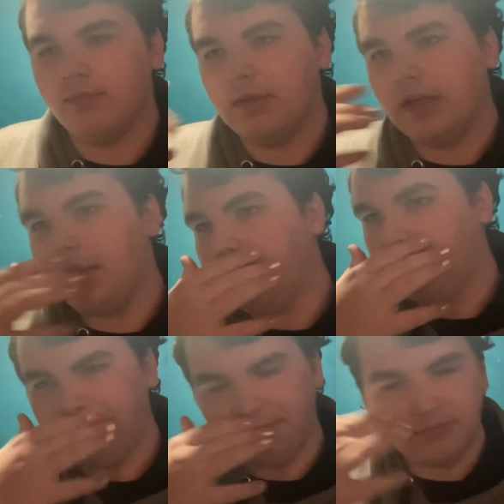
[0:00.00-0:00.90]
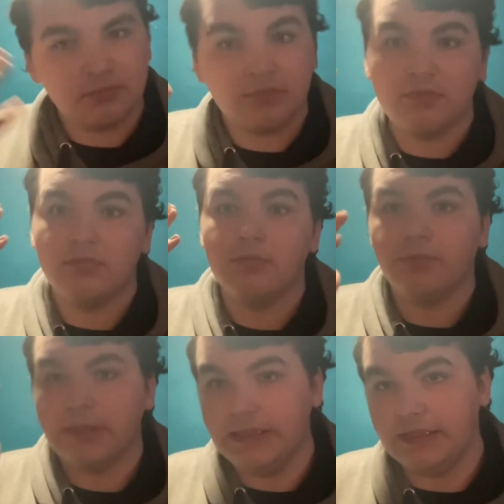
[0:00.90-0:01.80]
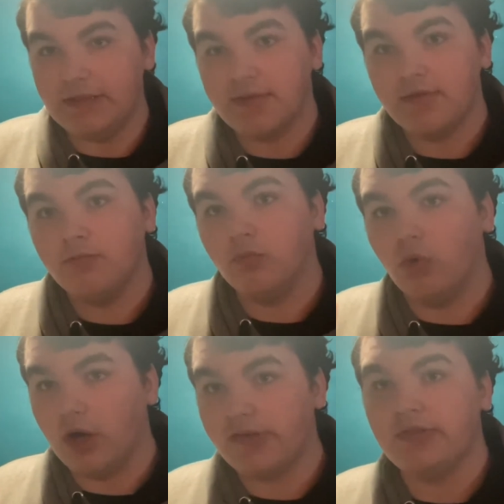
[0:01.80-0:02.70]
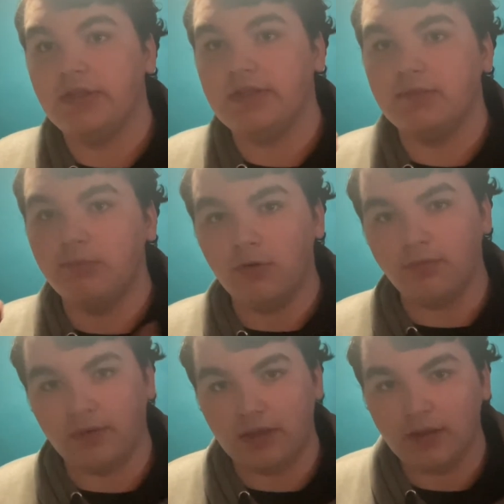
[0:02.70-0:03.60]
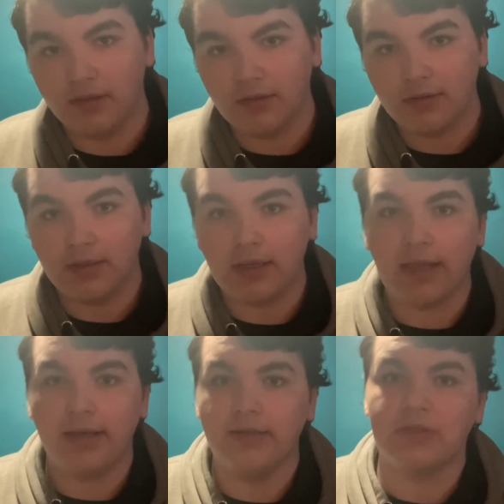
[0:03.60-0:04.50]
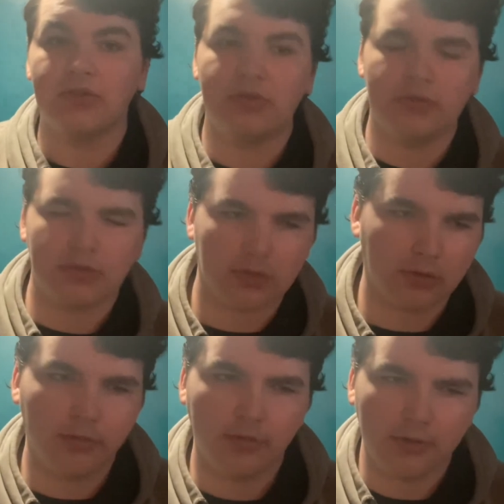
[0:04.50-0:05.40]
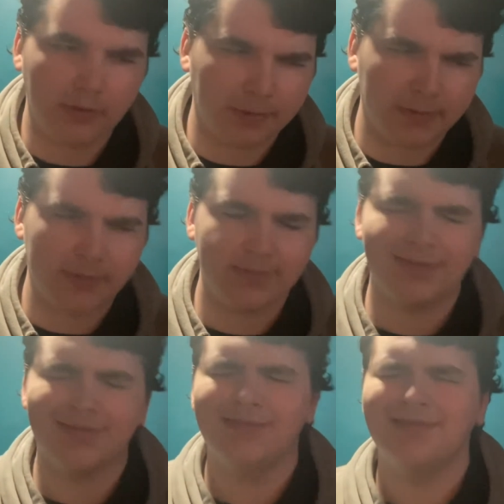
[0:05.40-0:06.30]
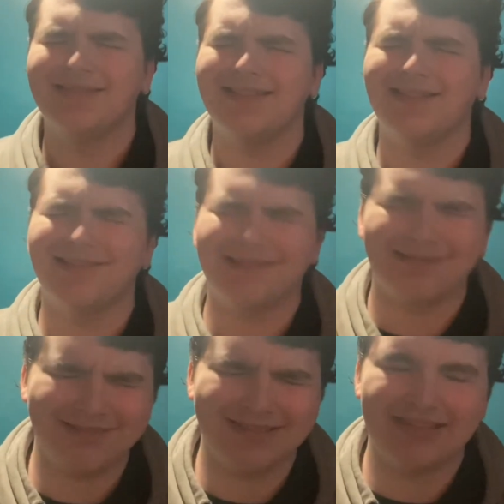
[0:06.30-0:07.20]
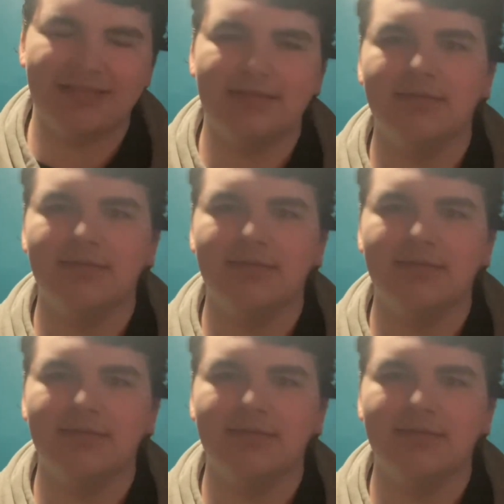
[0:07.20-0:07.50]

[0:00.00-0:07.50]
but please watch this movie. It is so good. It's so good.